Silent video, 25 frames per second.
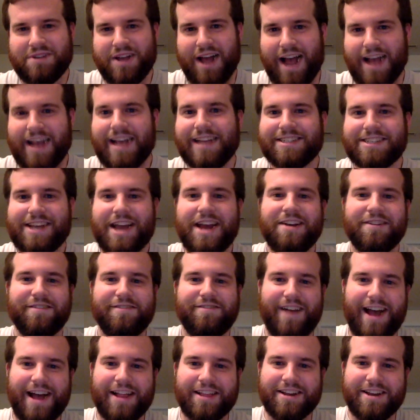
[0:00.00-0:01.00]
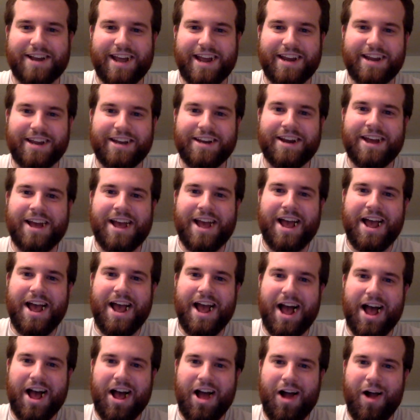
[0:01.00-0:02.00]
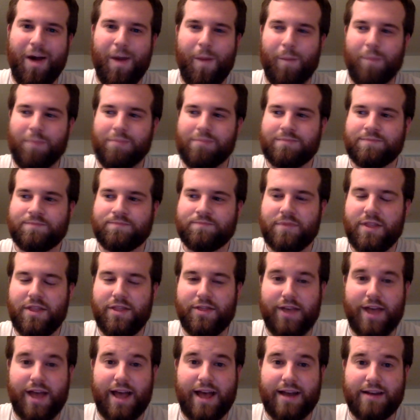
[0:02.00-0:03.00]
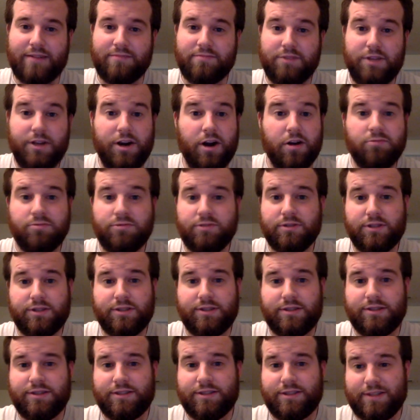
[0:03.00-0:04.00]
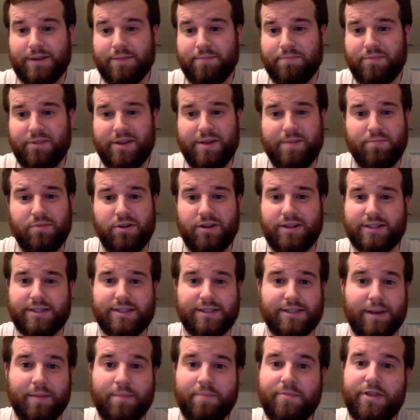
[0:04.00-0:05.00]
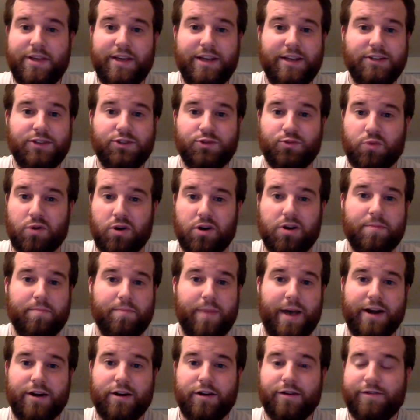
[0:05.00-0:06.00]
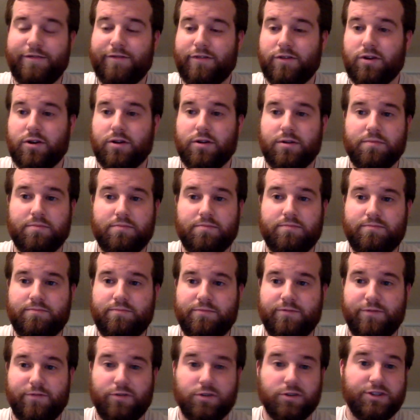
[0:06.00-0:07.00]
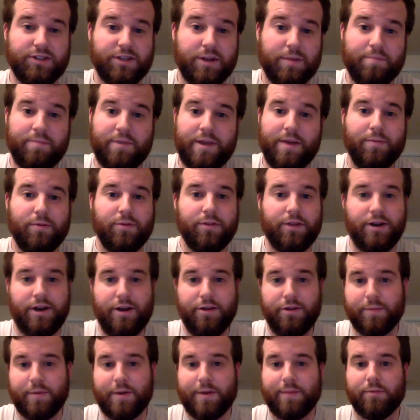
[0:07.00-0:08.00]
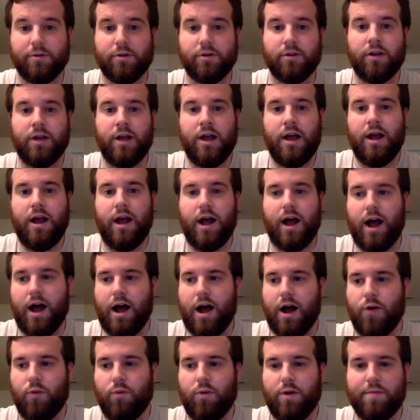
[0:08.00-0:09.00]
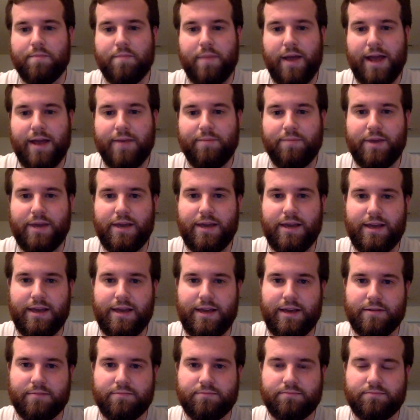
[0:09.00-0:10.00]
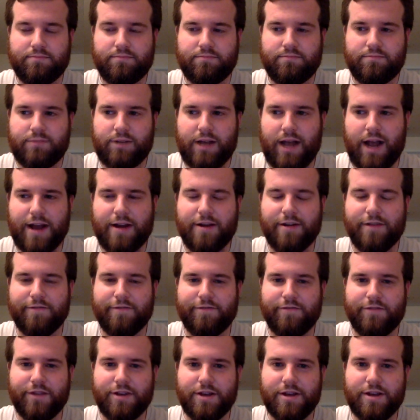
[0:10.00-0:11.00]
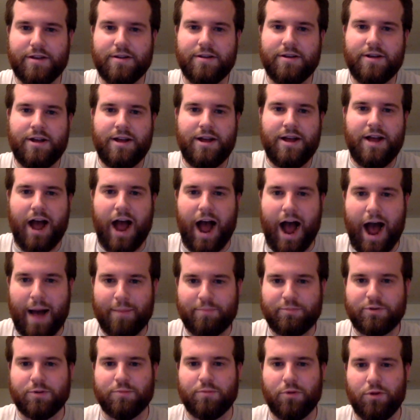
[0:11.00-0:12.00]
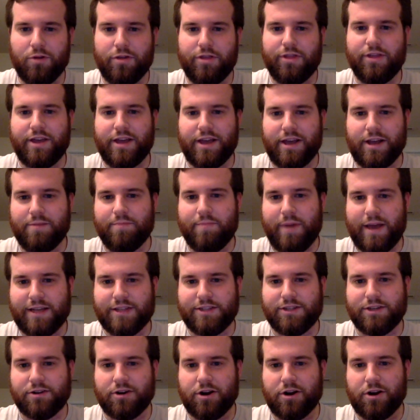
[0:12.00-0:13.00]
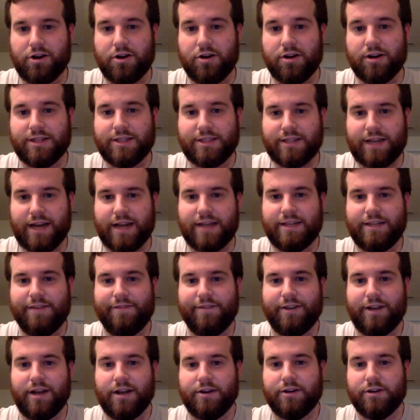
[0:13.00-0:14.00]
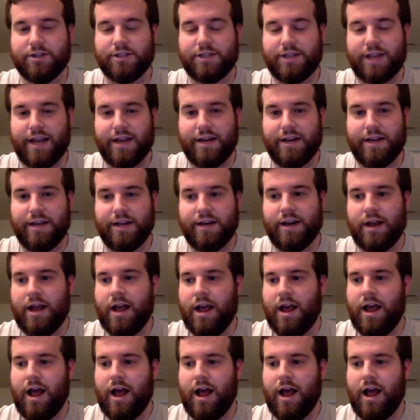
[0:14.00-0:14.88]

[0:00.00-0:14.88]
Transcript: I guess kind of validating that, simply put, some things work better for some people than other people. What may be kind of the optimal thing based on our current scientific understanding,